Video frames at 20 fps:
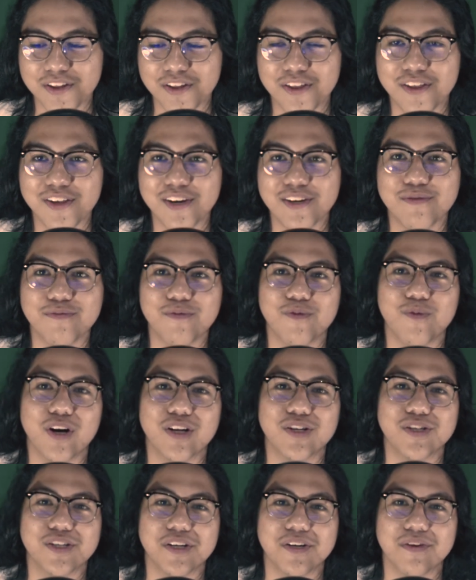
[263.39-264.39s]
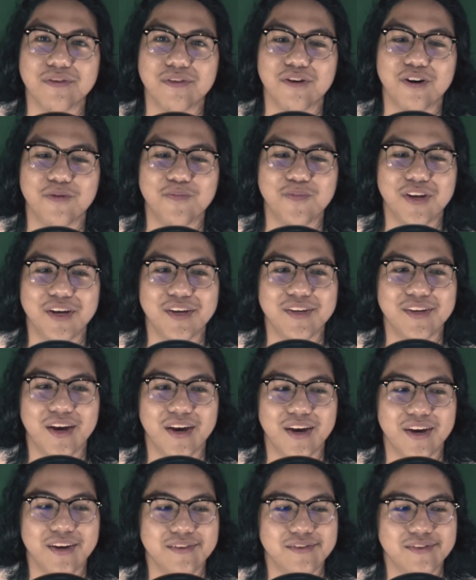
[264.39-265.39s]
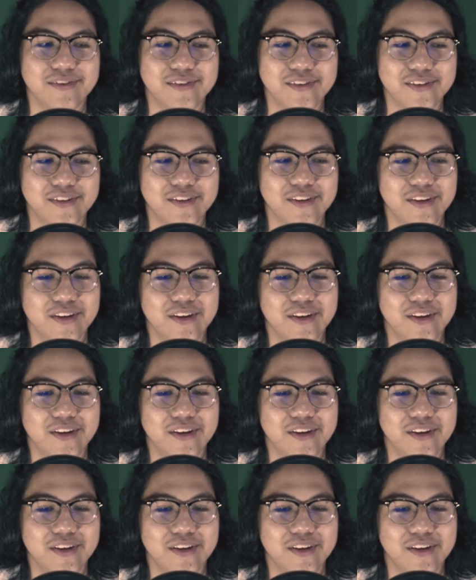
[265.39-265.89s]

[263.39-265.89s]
Thanks for watching the update, guys,